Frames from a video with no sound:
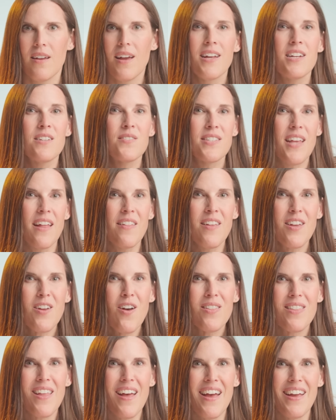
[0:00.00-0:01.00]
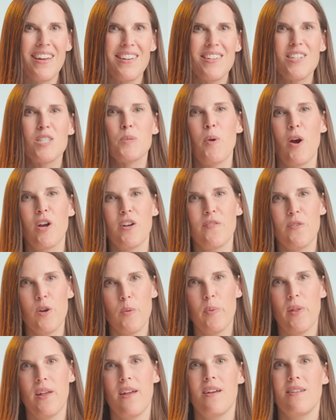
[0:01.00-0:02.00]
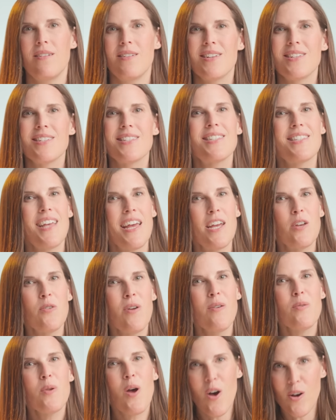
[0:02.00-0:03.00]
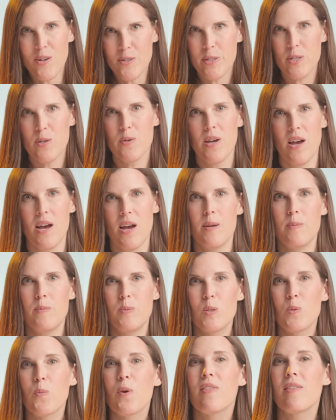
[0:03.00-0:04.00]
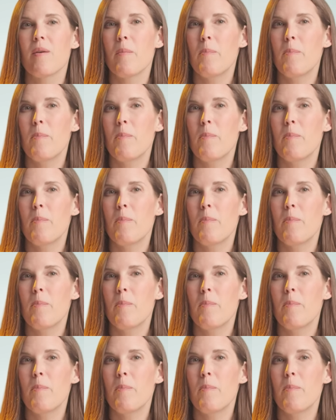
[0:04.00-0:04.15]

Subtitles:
And if selling online is part of your plan, SiteGround also comes with a